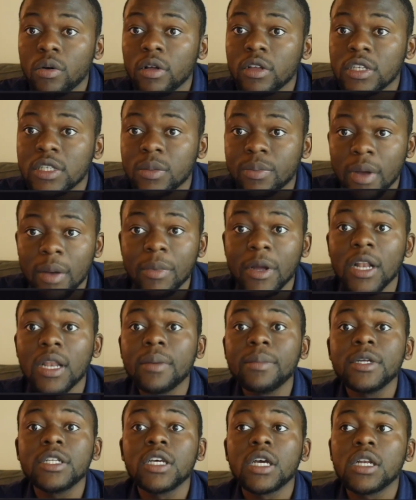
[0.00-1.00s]
Zimbabwe
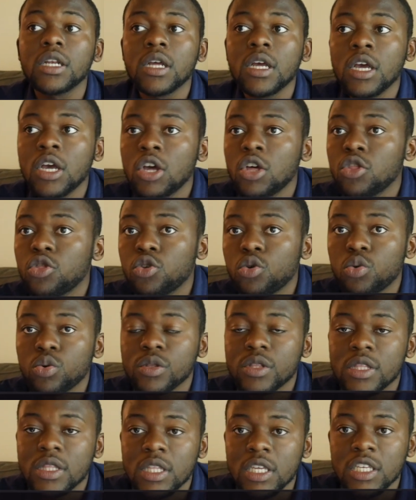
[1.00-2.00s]
Limited,
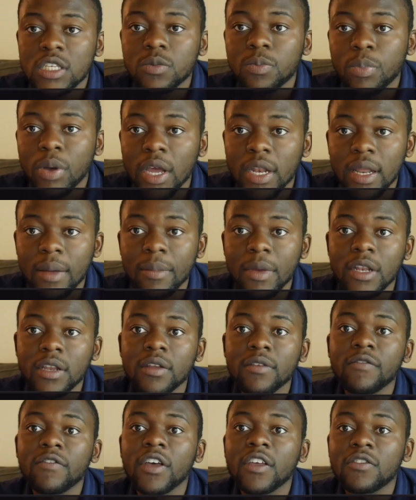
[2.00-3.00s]
through this Pentamed
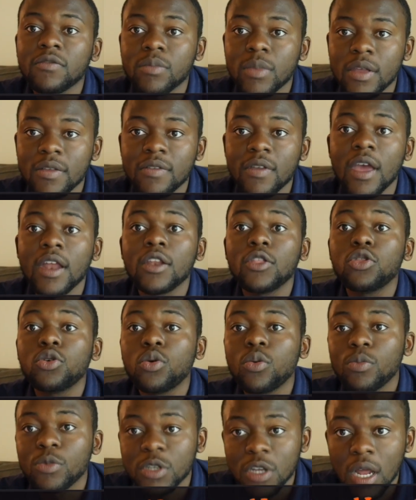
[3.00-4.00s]
Investments and
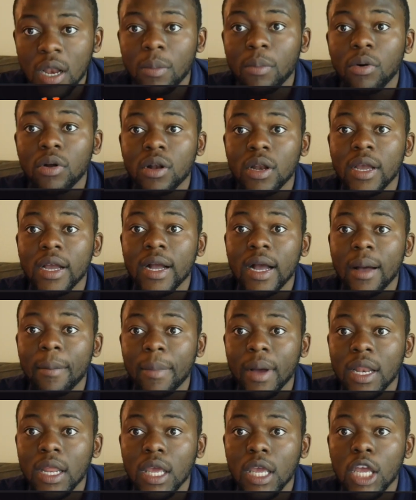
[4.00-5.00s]
through Mutale Bottling
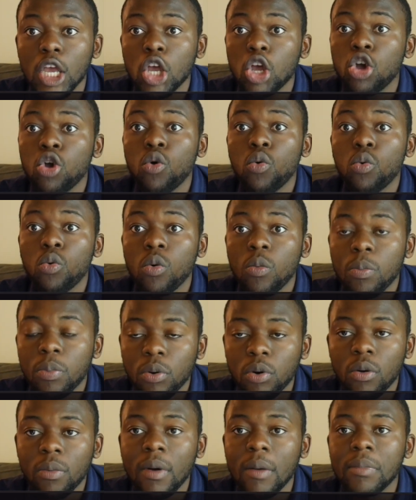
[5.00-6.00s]
Company, will
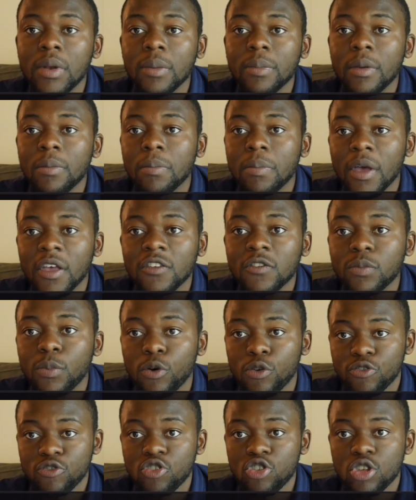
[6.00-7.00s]
probably be best
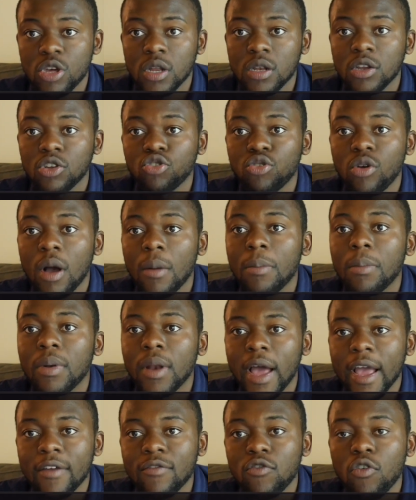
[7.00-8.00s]
positioned to
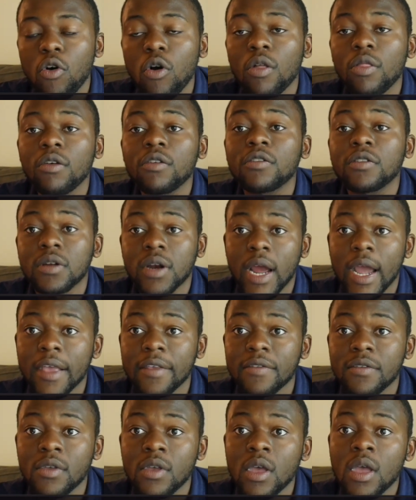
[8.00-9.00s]
apply for all those
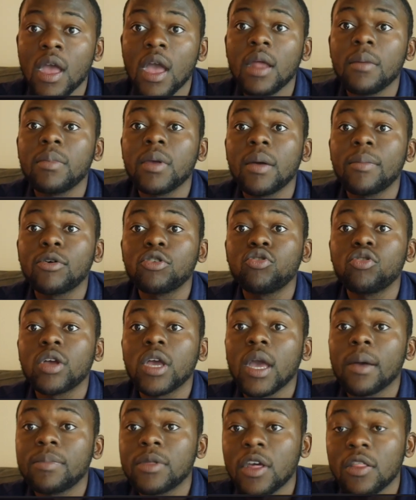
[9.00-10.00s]
rights and be able to
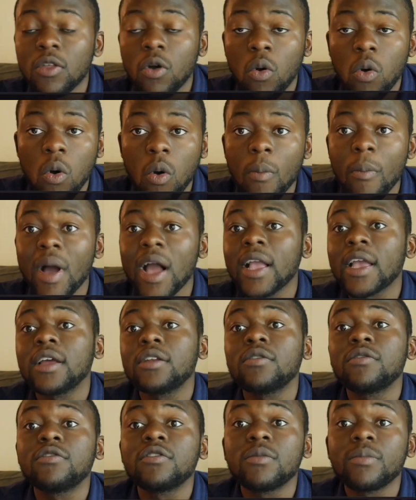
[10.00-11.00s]
capture the whole market
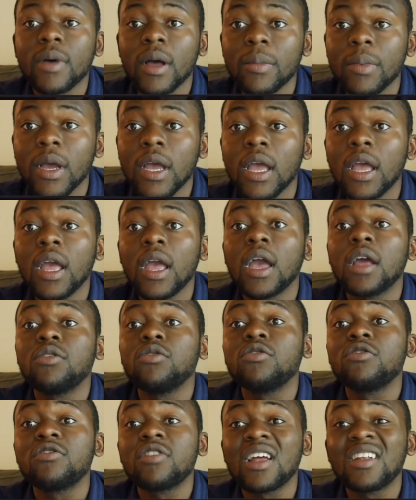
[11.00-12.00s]
of Zimbabwe and
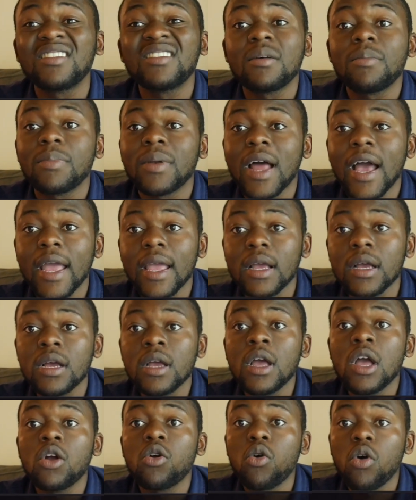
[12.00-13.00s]
to start supplying
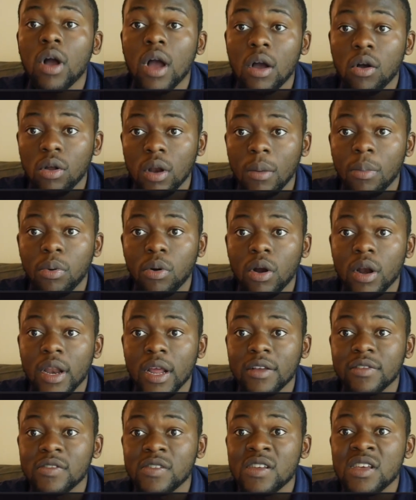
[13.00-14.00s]
Coca-Cola
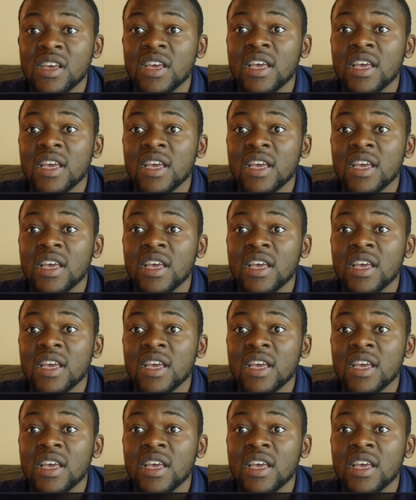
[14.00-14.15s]
products